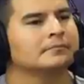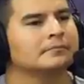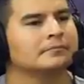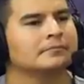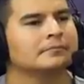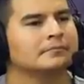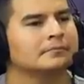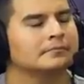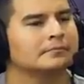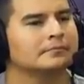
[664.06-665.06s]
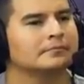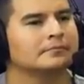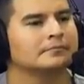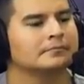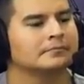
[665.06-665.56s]

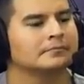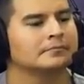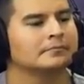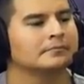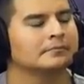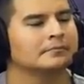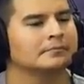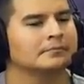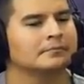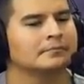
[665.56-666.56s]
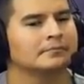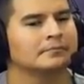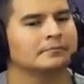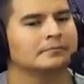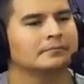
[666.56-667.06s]

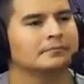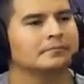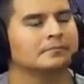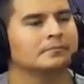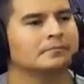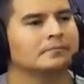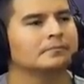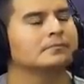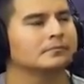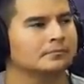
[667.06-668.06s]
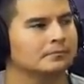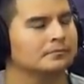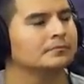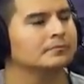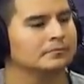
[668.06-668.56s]

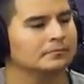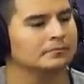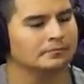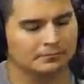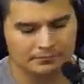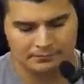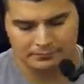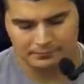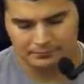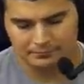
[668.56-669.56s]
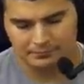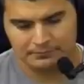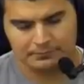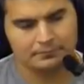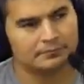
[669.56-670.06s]

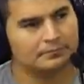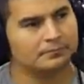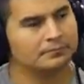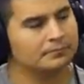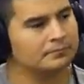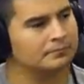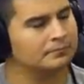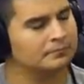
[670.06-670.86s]
The person shown says nothing.